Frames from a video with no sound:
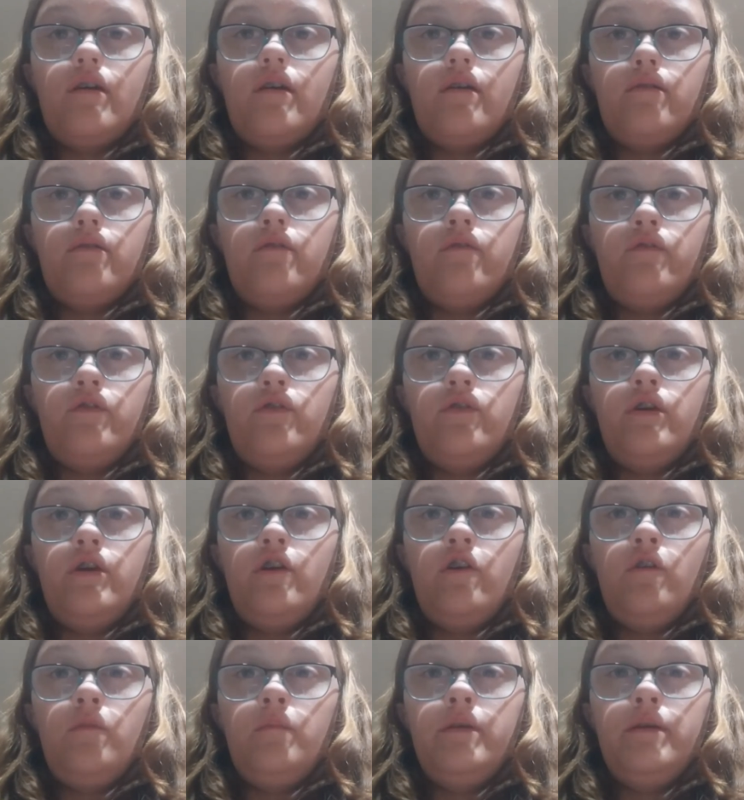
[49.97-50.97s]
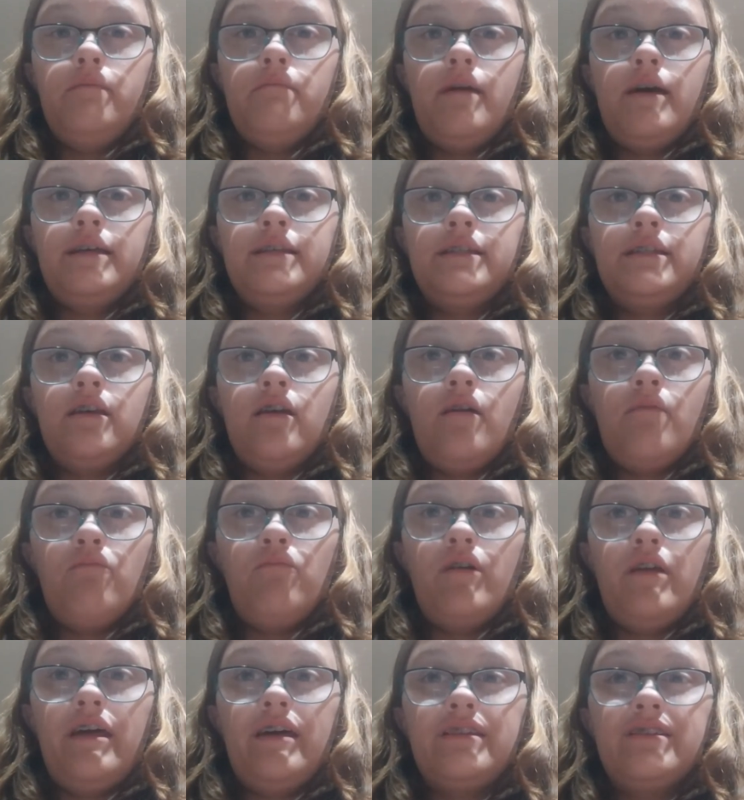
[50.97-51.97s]
if you hear me mess up
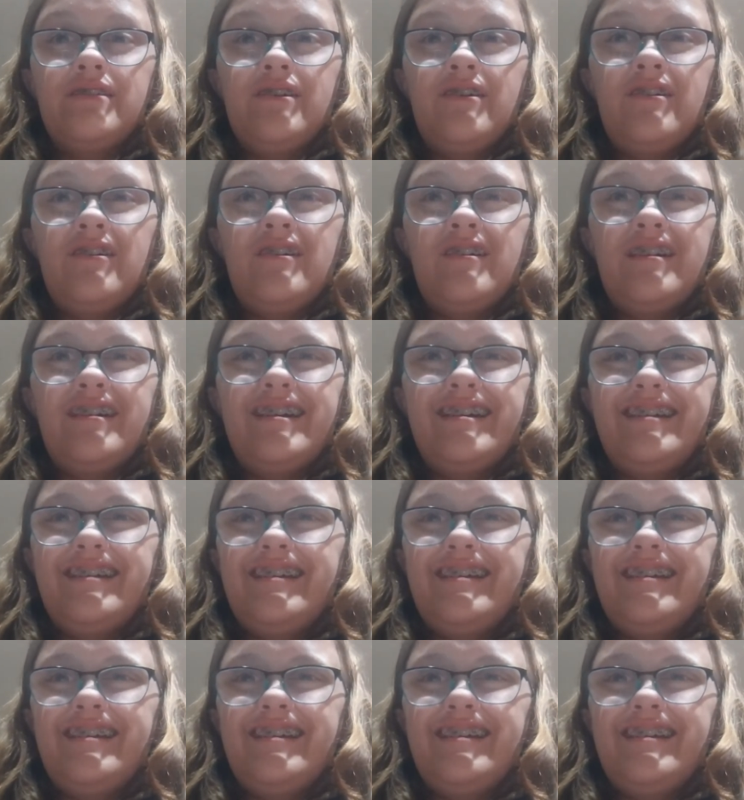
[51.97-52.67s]
when I talk,